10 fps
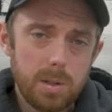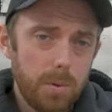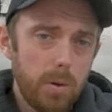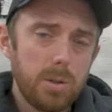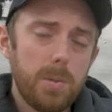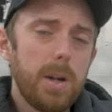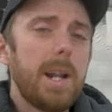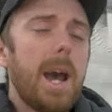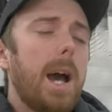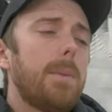approached by
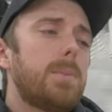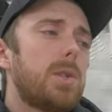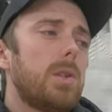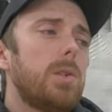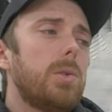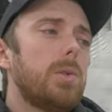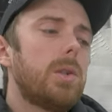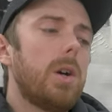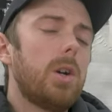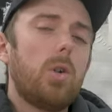an
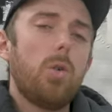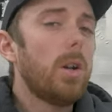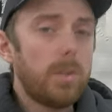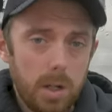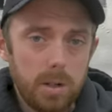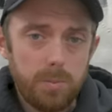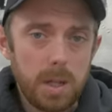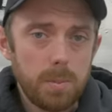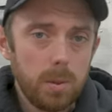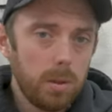absolute crud ton of
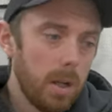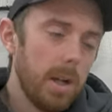people,